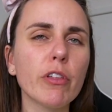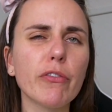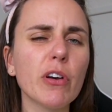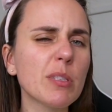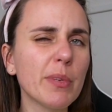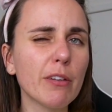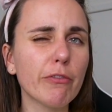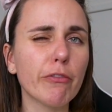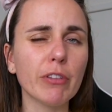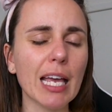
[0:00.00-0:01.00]
For the first bit
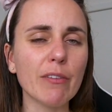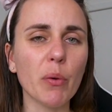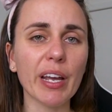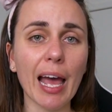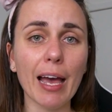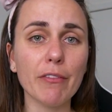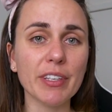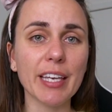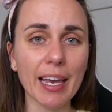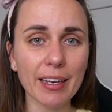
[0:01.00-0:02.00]
of flavor, we're gonna have
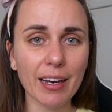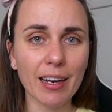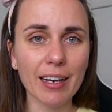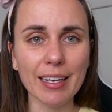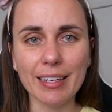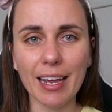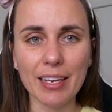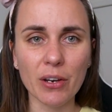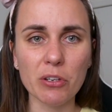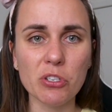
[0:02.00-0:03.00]
Gengar in
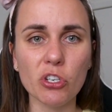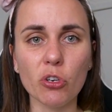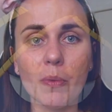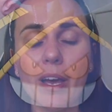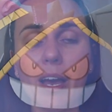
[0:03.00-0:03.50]
a costume